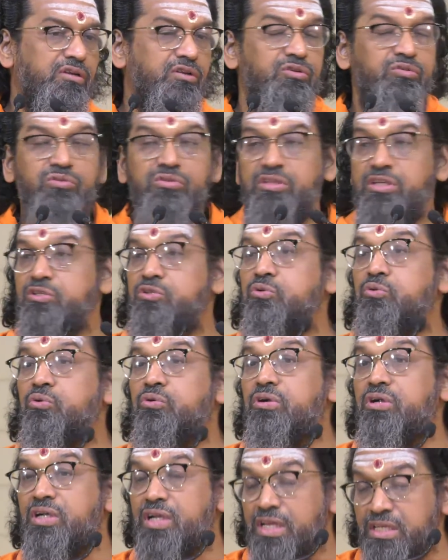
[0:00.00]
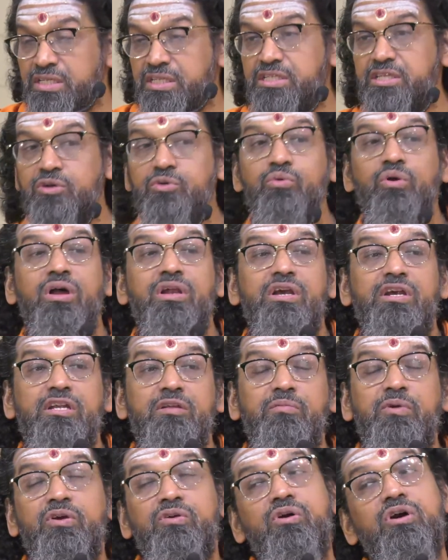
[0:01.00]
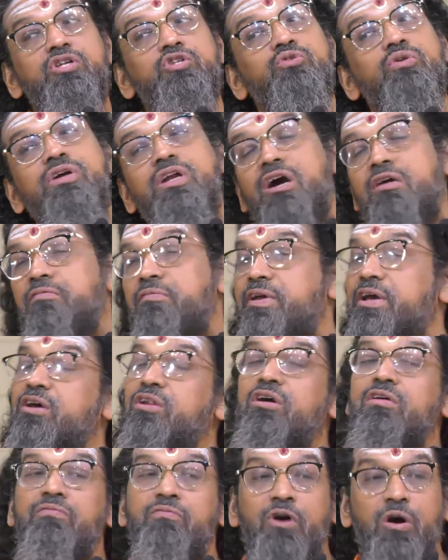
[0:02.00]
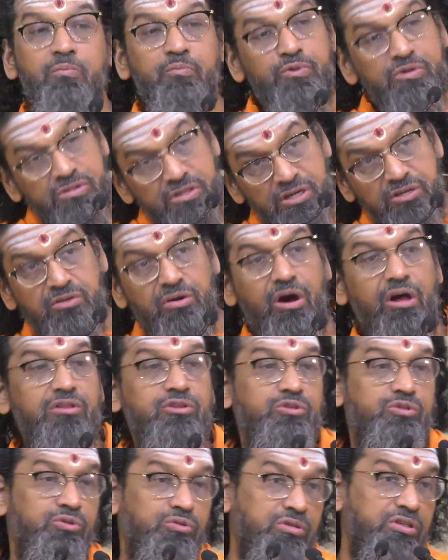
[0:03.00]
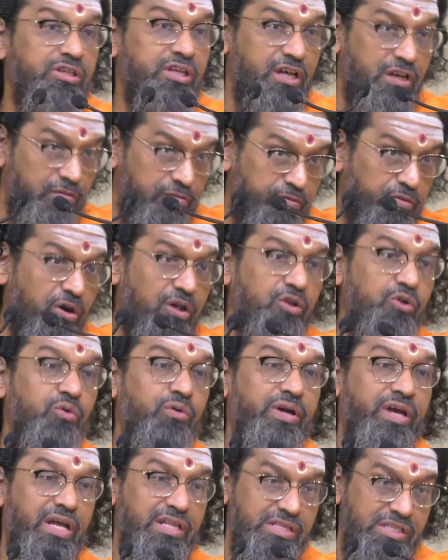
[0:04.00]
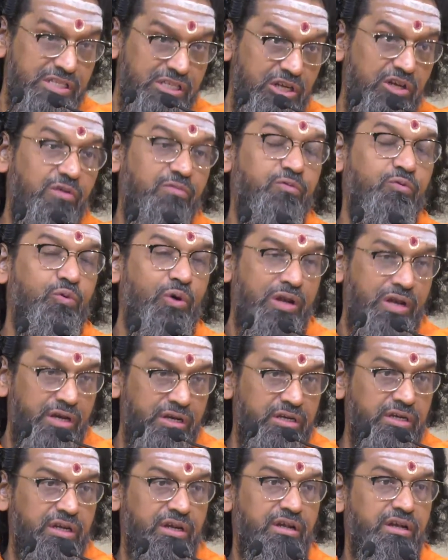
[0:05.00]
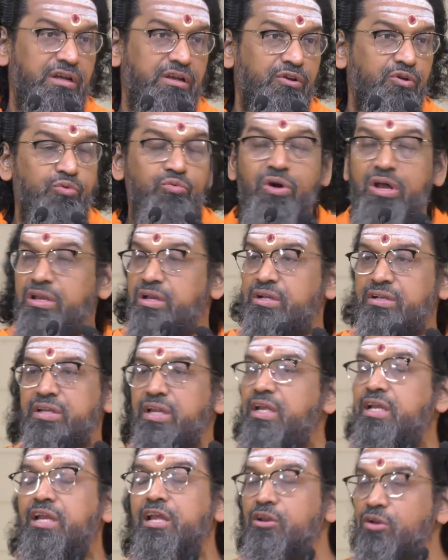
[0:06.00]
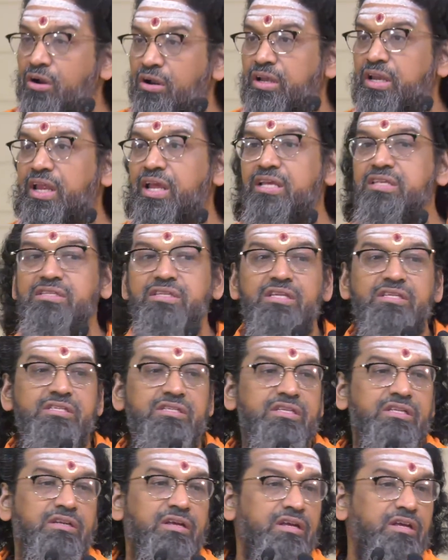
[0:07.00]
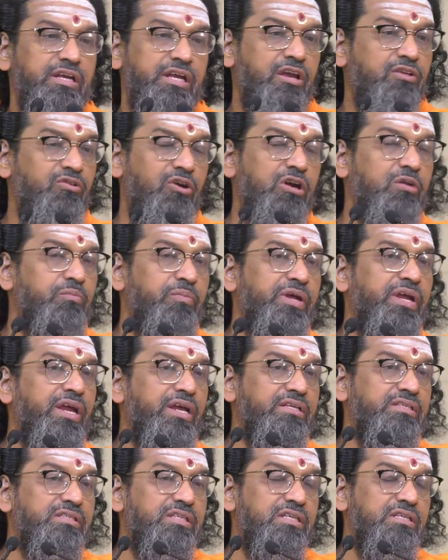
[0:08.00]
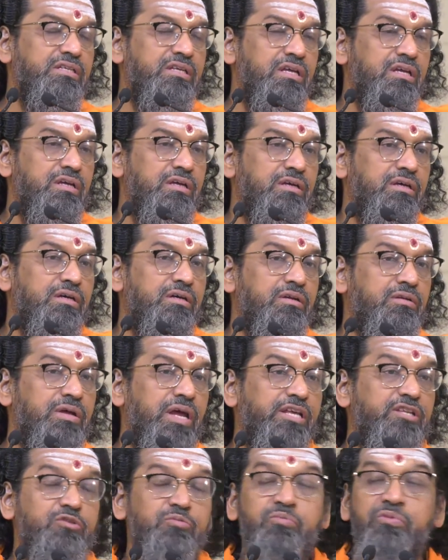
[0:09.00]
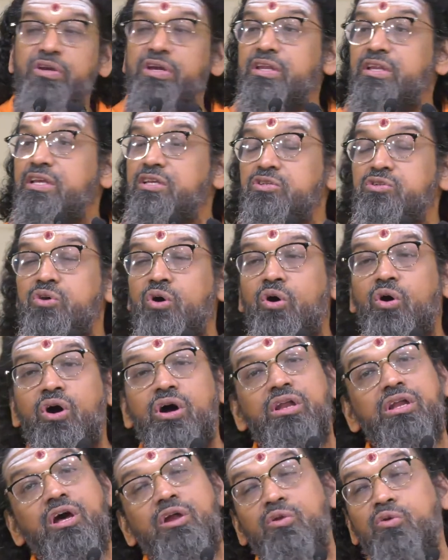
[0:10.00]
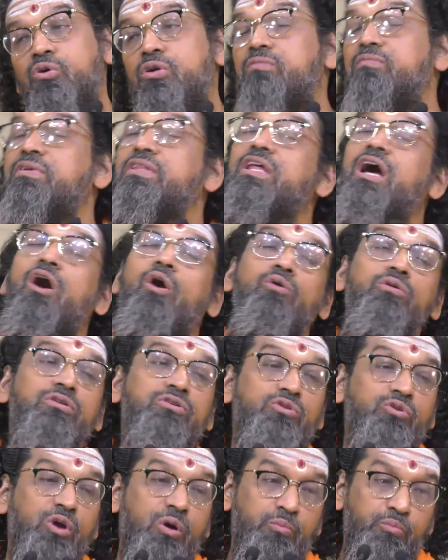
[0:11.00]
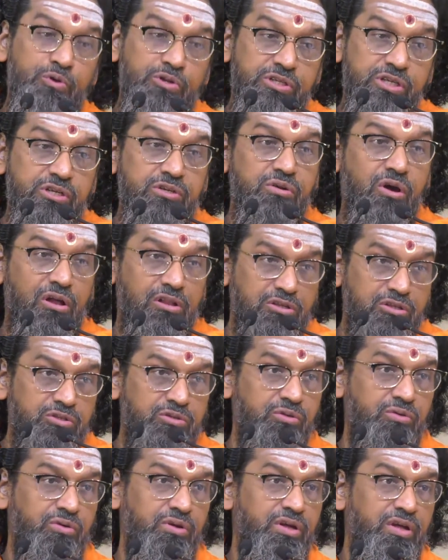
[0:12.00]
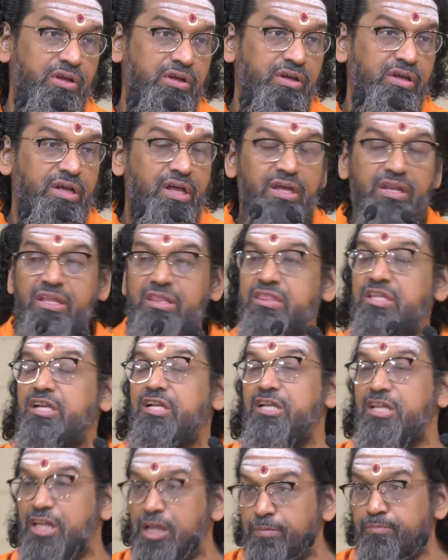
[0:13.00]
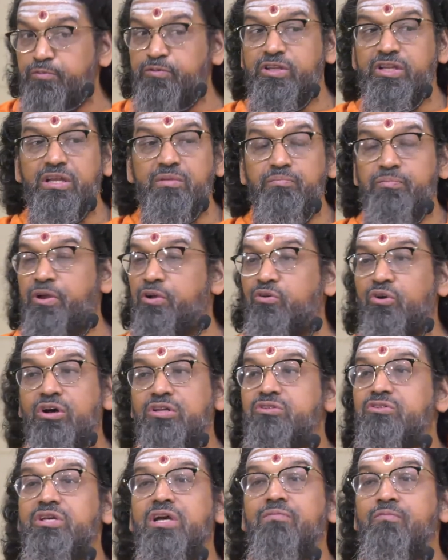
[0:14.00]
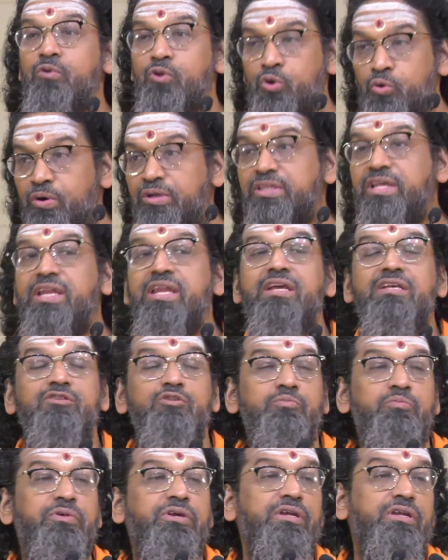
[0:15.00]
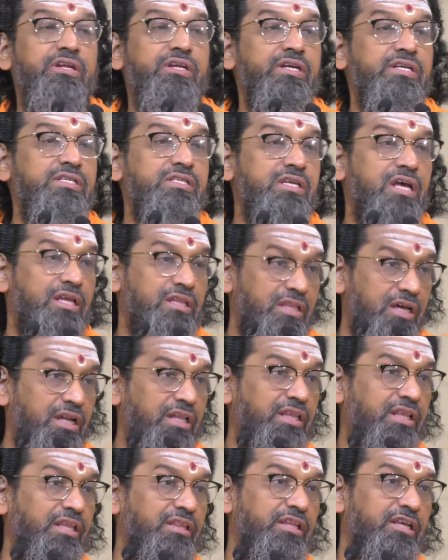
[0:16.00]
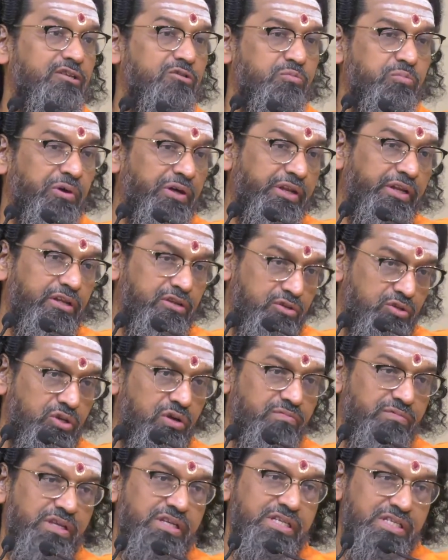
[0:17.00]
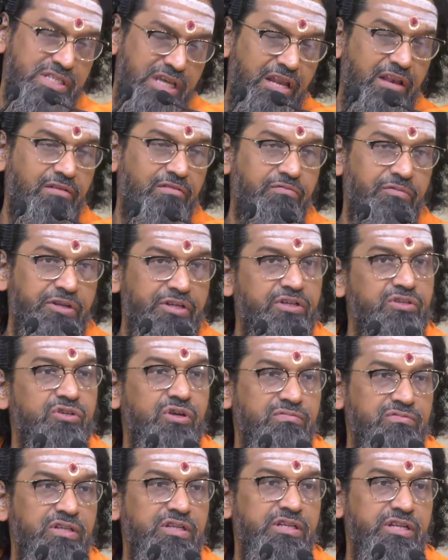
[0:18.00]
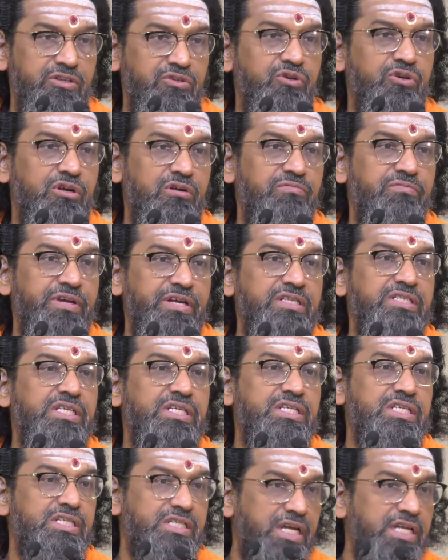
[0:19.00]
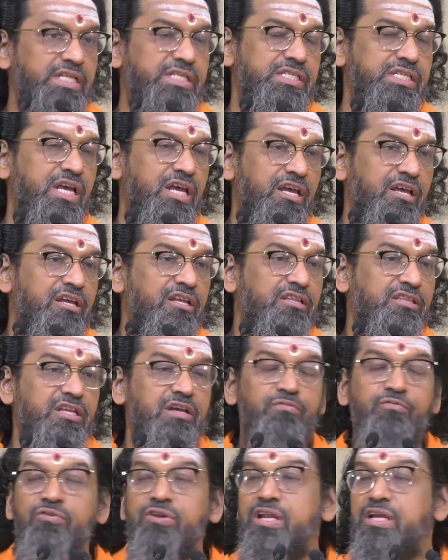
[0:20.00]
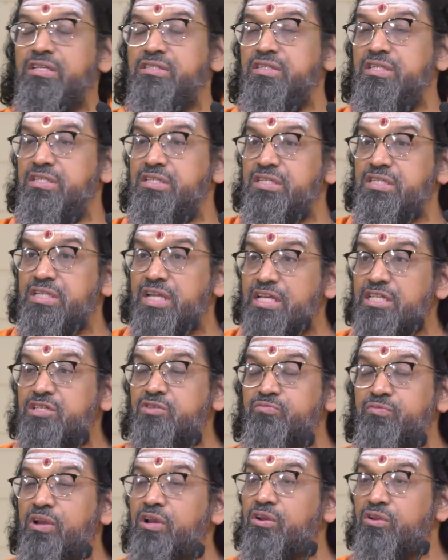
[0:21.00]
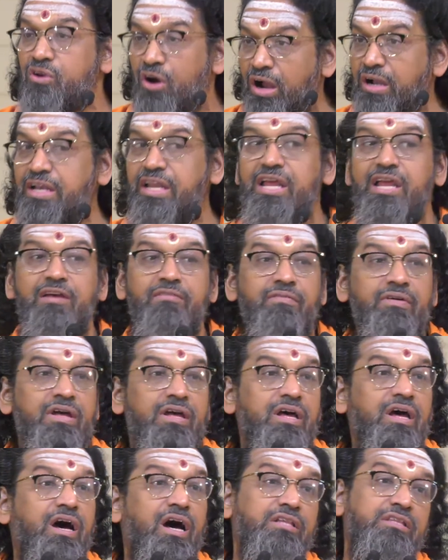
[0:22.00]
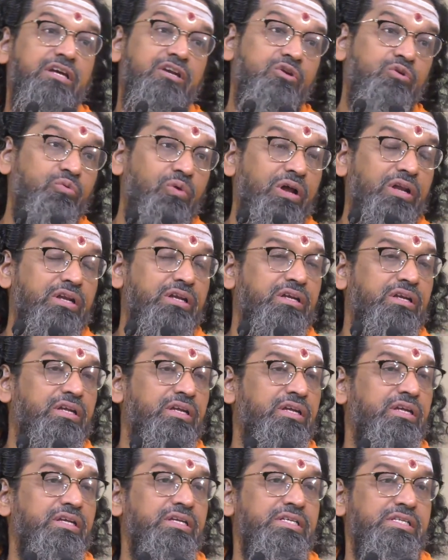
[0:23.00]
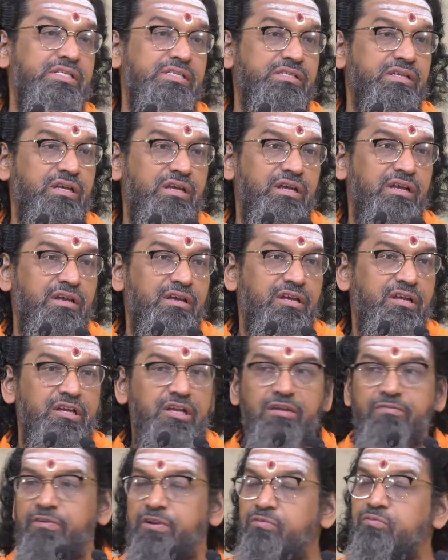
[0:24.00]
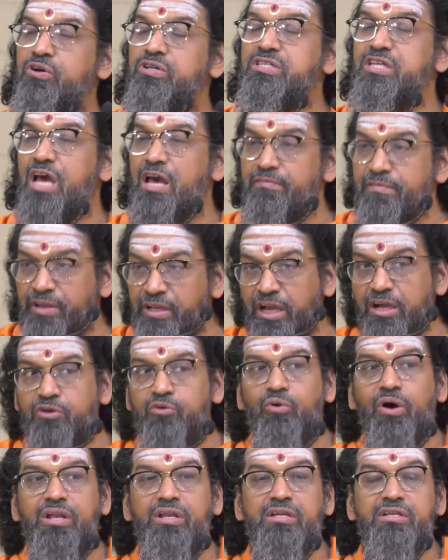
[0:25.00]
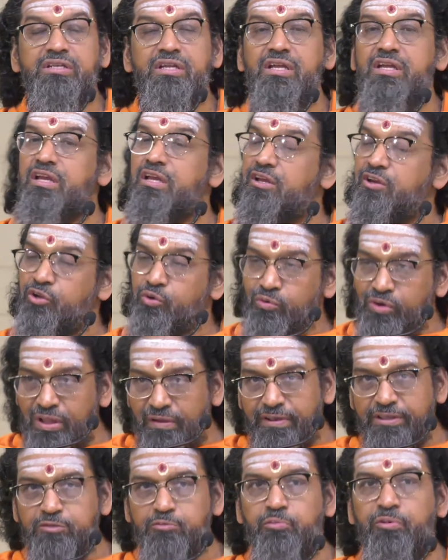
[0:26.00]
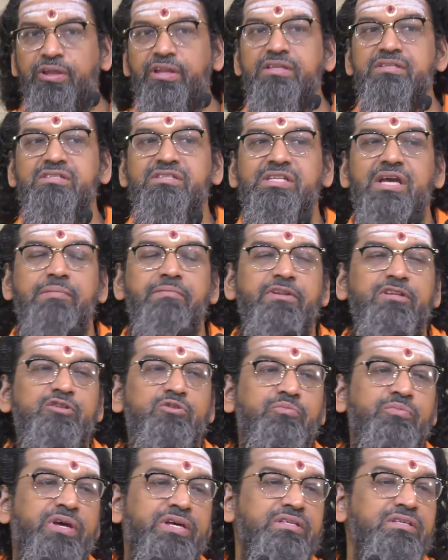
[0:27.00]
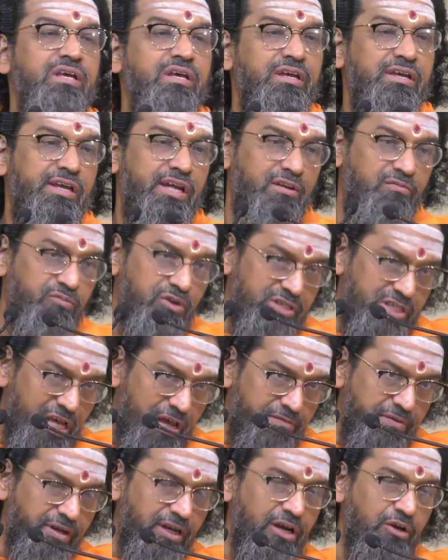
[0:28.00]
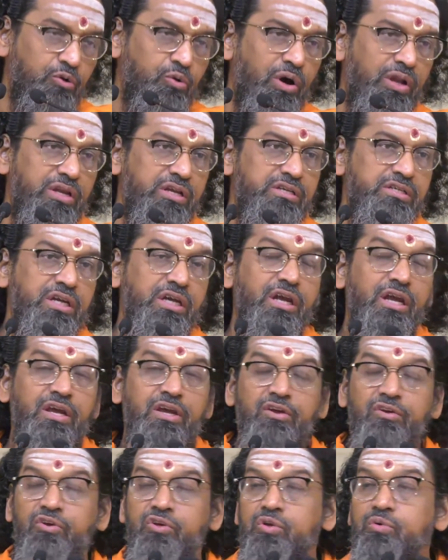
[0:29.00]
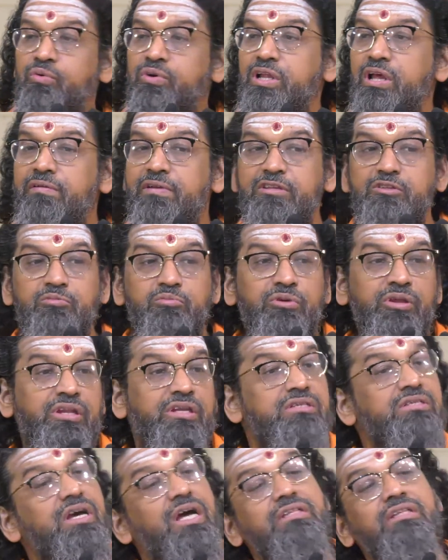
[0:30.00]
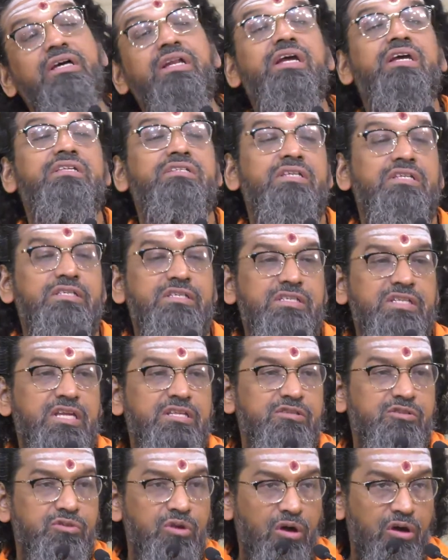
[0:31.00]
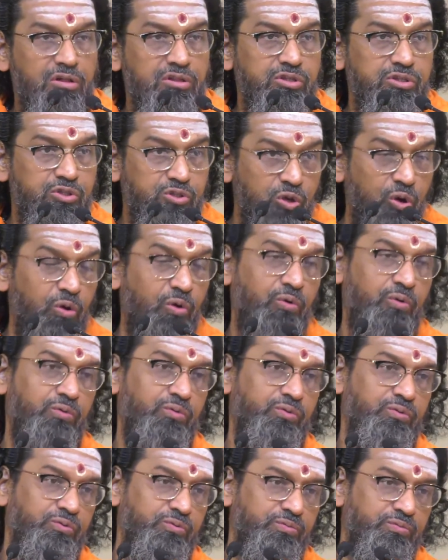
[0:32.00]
So this goodness is a quality because you are aware of opposite also, therefore you can say of quality. Quality cannot be experienced all alone without the opposite also. And in the deep sleep, because you have no other experience other than the experience of the self, which is of the nature of existence, therefore existence will not have other qualities. If it was having a quality, you would have experienced time and space. It was having a quality, you would have experienced other existence also.